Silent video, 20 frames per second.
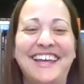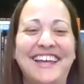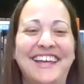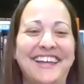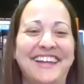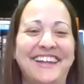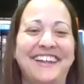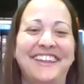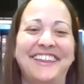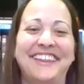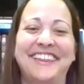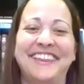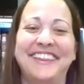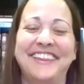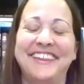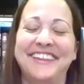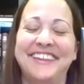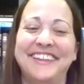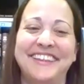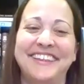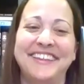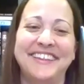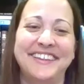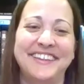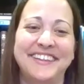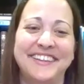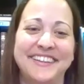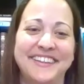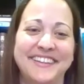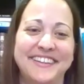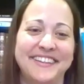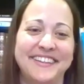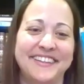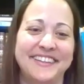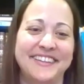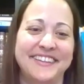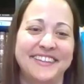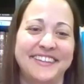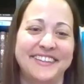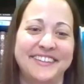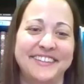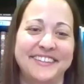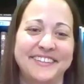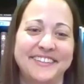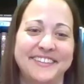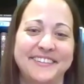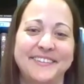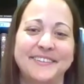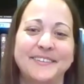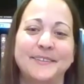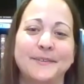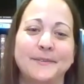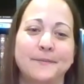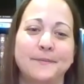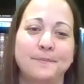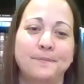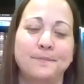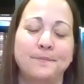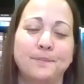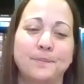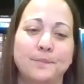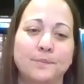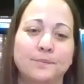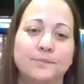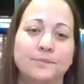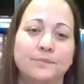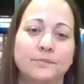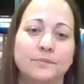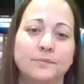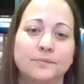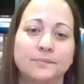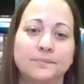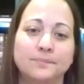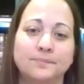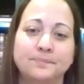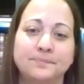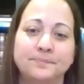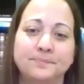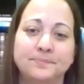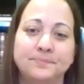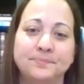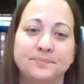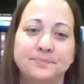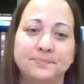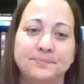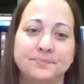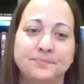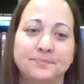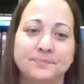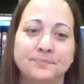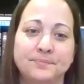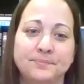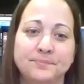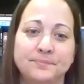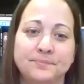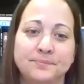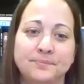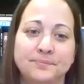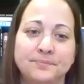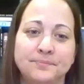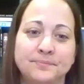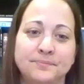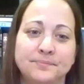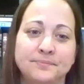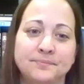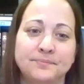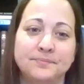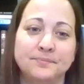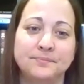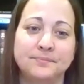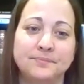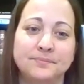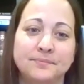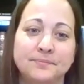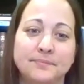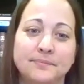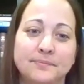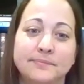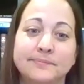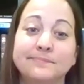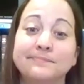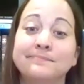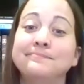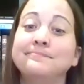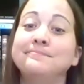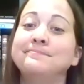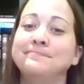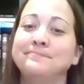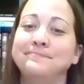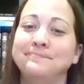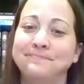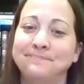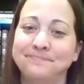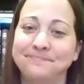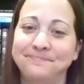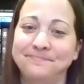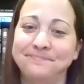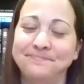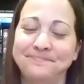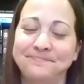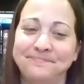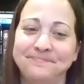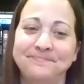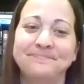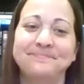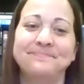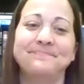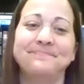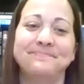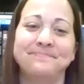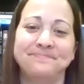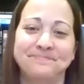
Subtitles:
No words are spoken by the person on screen.